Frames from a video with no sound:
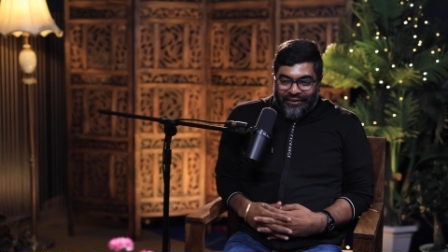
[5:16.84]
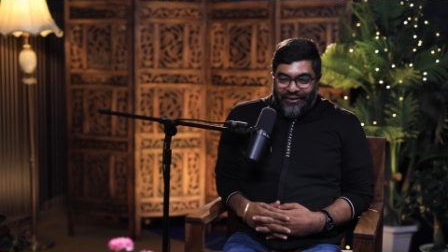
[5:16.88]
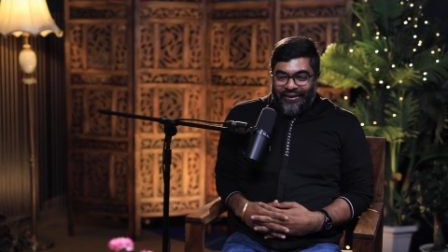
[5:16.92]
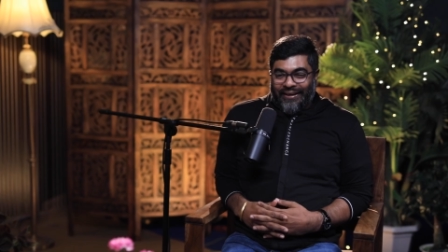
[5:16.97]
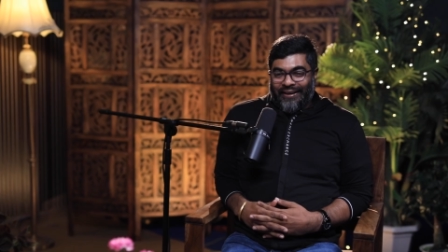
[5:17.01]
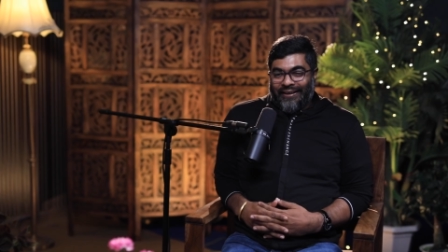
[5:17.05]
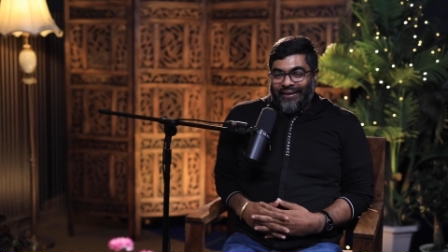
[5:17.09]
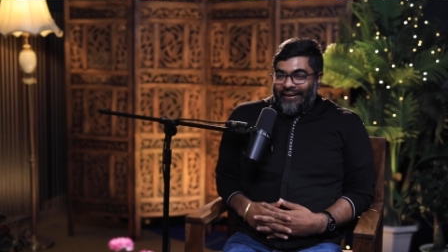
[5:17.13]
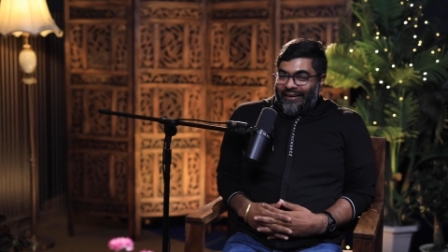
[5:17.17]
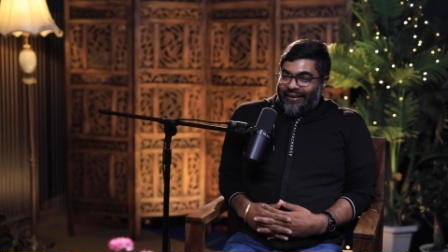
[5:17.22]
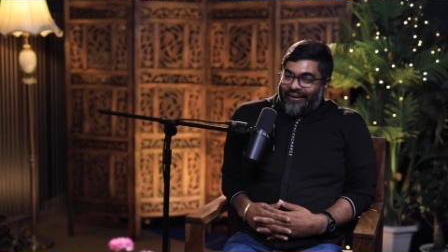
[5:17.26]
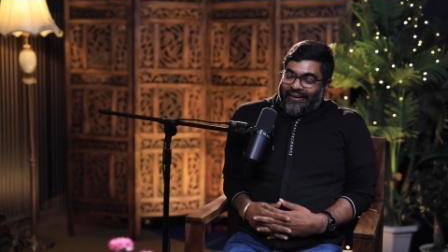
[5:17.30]

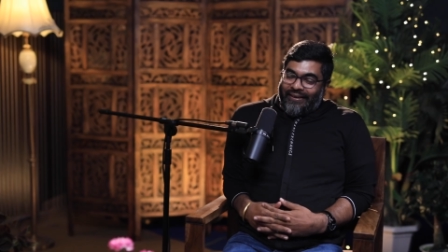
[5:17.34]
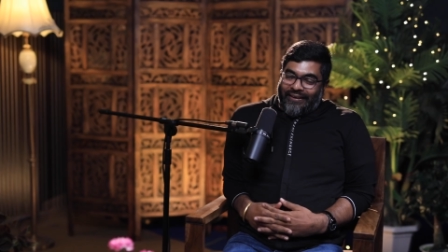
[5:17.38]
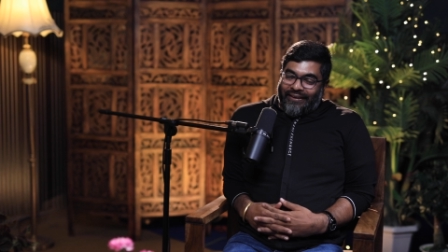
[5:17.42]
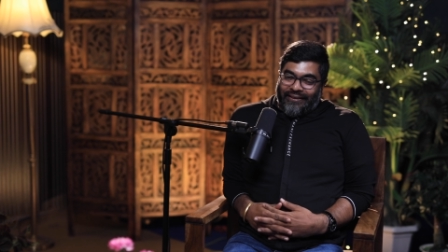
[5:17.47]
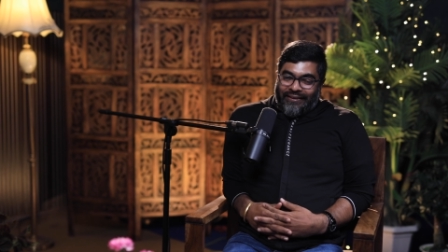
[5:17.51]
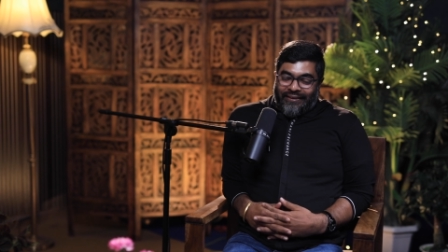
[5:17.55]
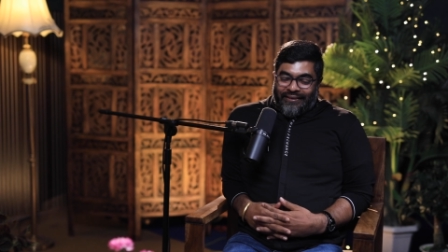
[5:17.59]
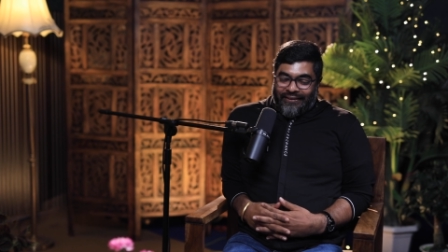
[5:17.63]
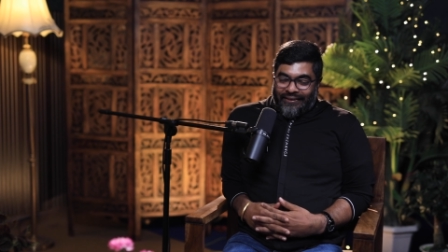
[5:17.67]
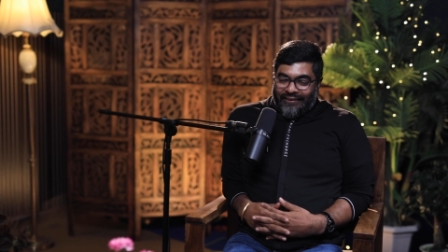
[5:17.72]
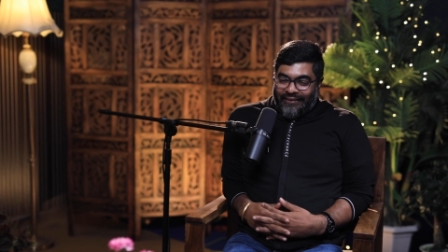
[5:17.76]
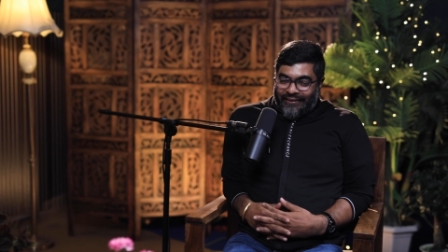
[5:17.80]
Okay,
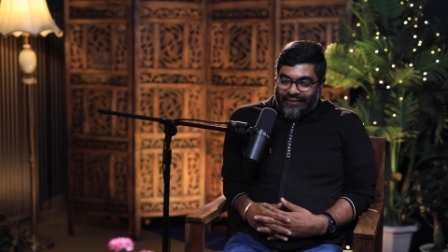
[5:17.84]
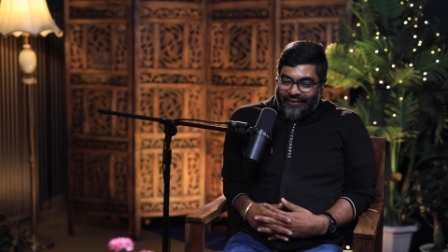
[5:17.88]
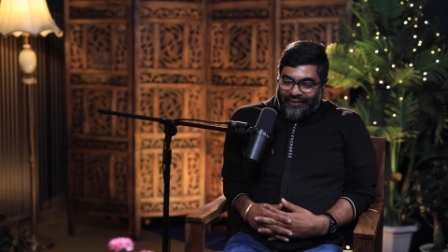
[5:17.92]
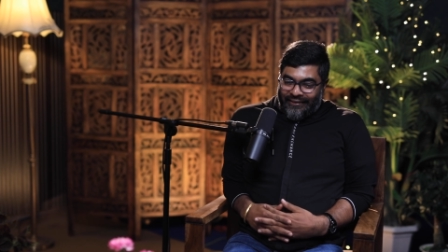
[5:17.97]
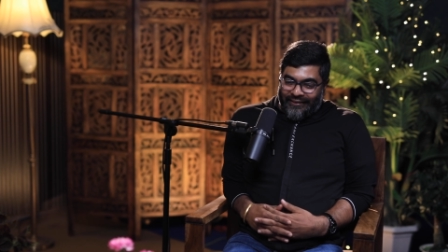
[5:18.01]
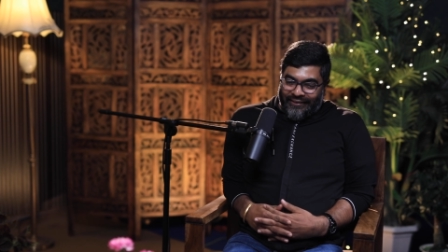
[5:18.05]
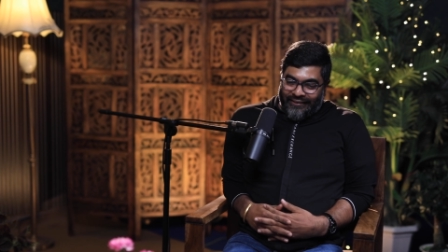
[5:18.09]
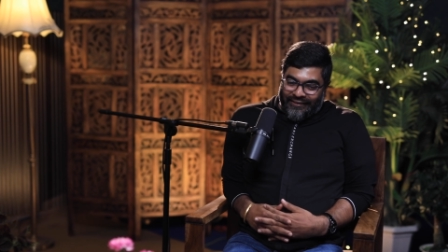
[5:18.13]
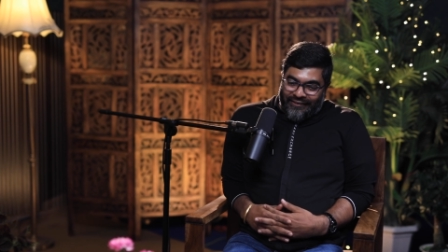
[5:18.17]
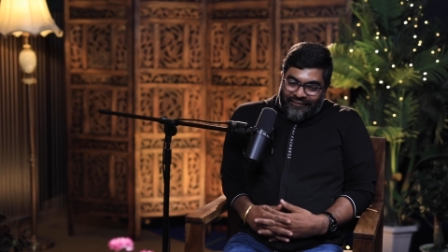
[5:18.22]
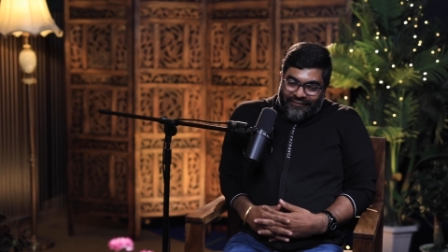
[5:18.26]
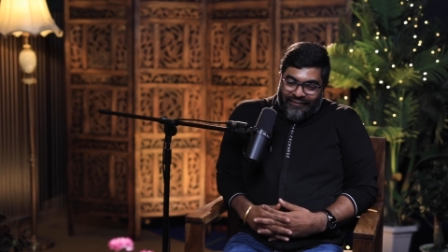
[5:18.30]

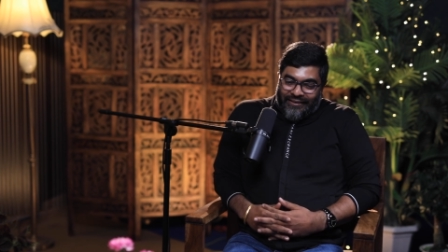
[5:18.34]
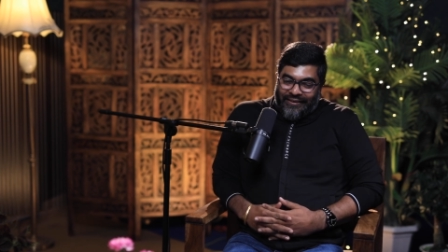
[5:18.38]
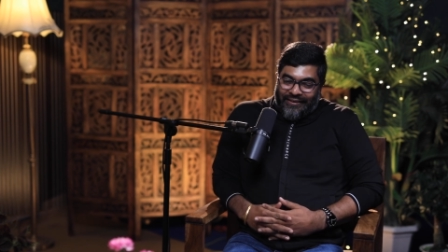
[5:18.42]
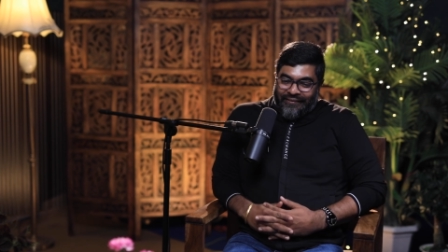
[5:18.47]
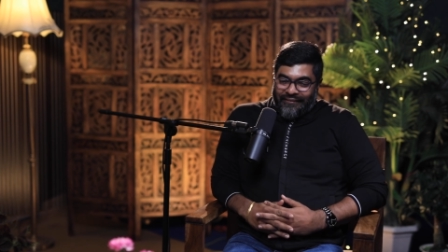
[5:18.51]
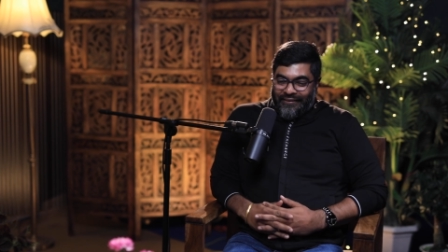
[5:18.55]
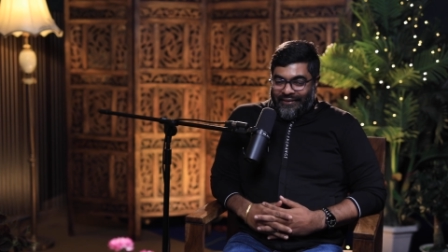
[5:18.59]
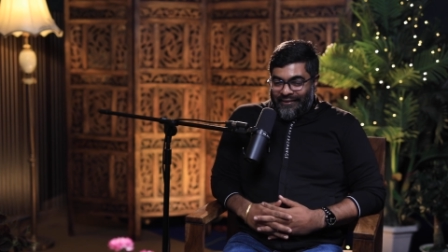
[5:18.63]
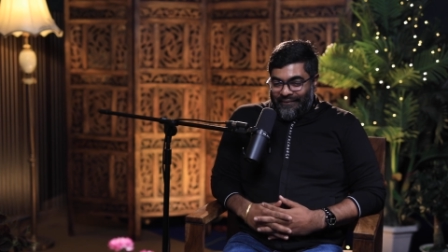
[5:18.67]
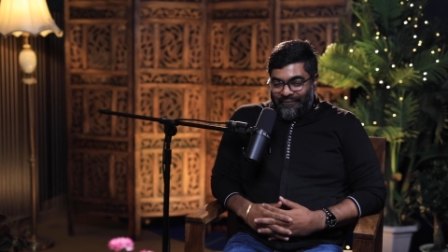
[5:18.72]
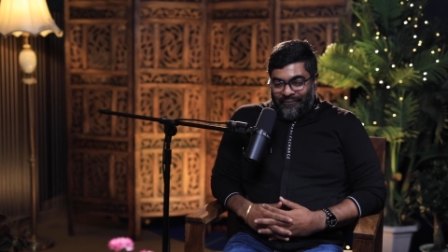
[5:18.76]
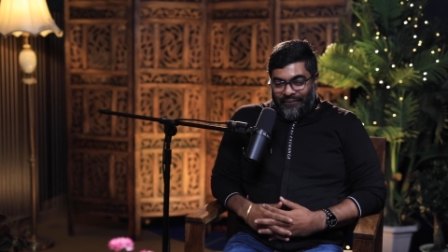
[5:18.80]
this is very
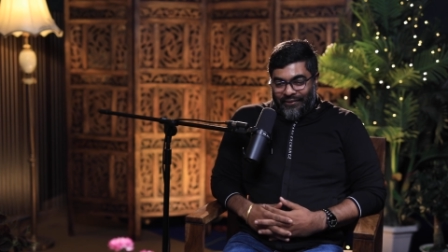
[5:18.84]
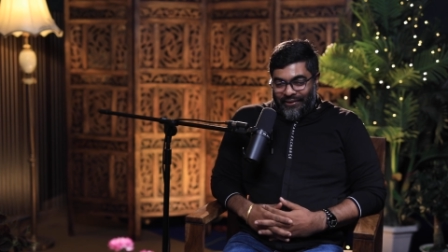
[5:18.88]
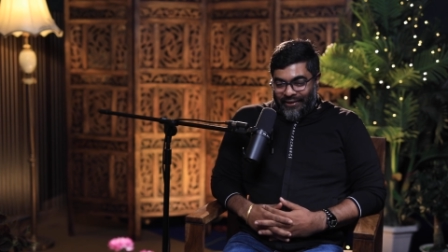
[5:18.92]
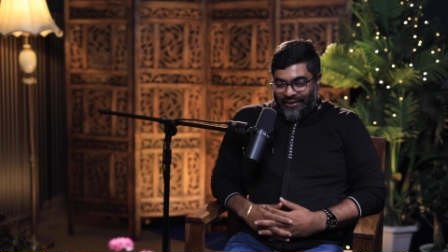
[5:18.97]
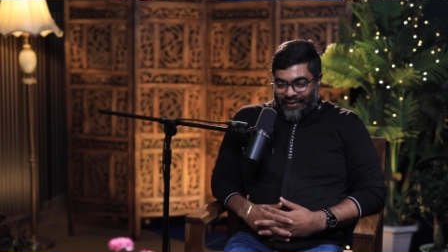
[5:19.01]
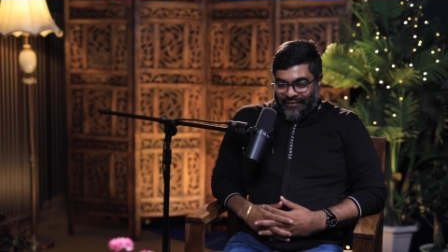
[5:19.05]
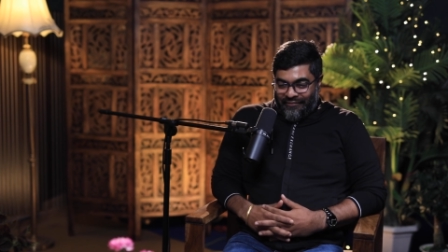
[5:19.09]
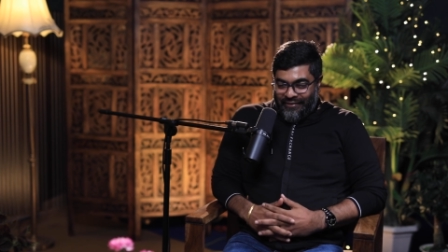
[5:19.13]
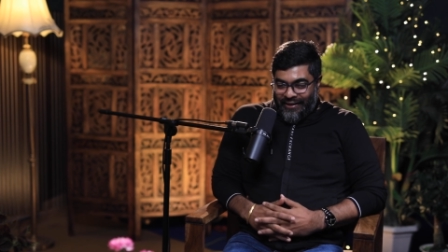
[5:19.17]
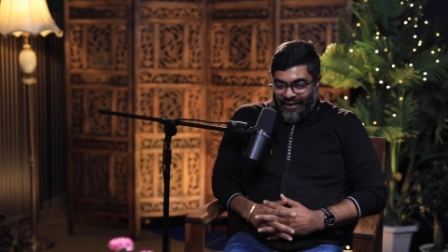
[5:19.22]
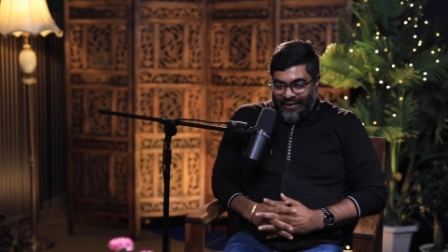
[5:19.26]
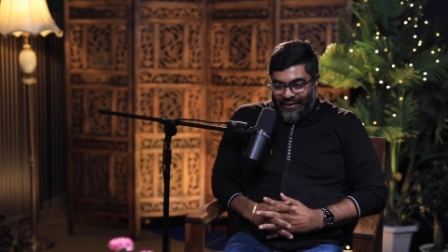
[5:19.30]
very
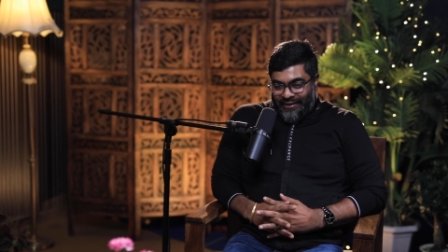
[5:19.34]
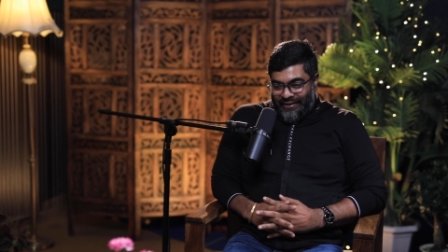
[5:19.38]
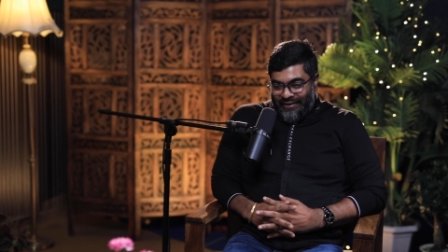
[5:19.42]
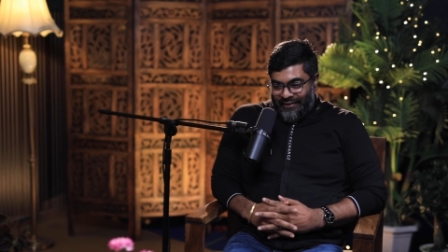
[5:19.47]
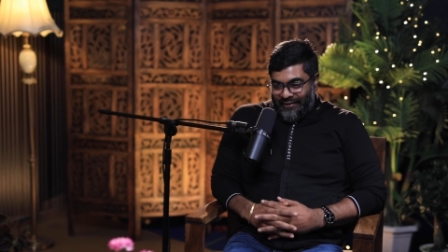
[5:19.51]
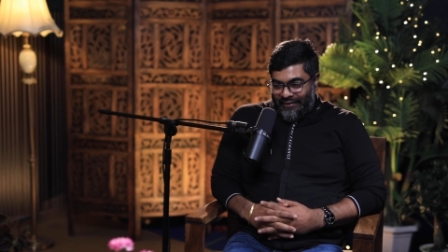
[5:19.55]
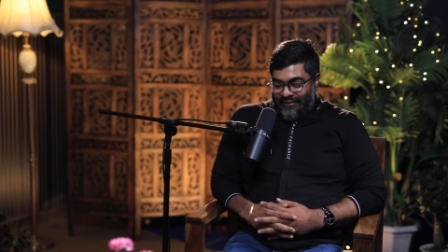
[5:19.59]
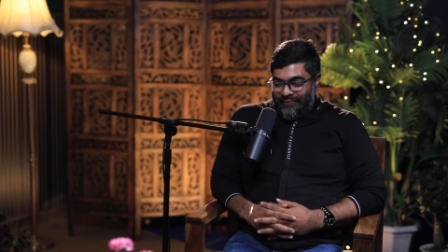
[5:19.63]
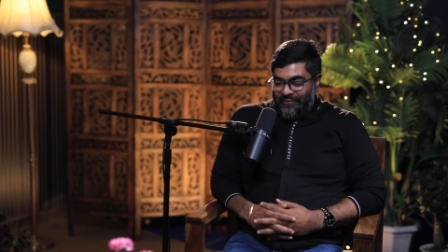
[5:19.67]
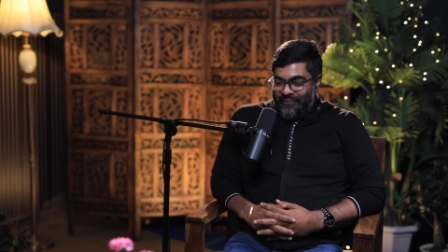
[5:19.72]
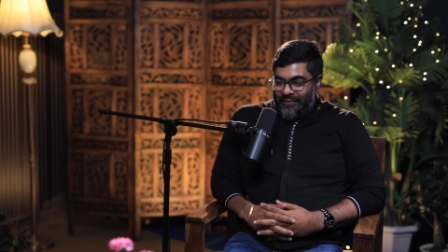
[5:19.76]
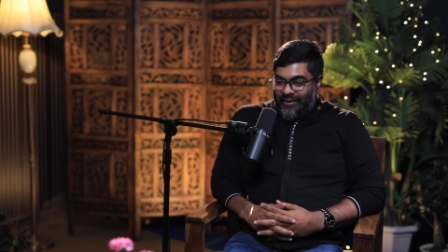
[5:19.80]
important
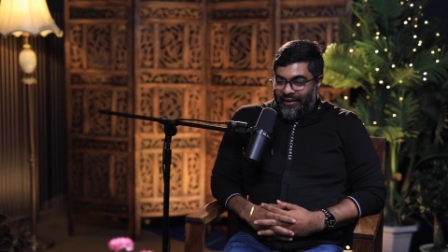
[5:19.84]
factor.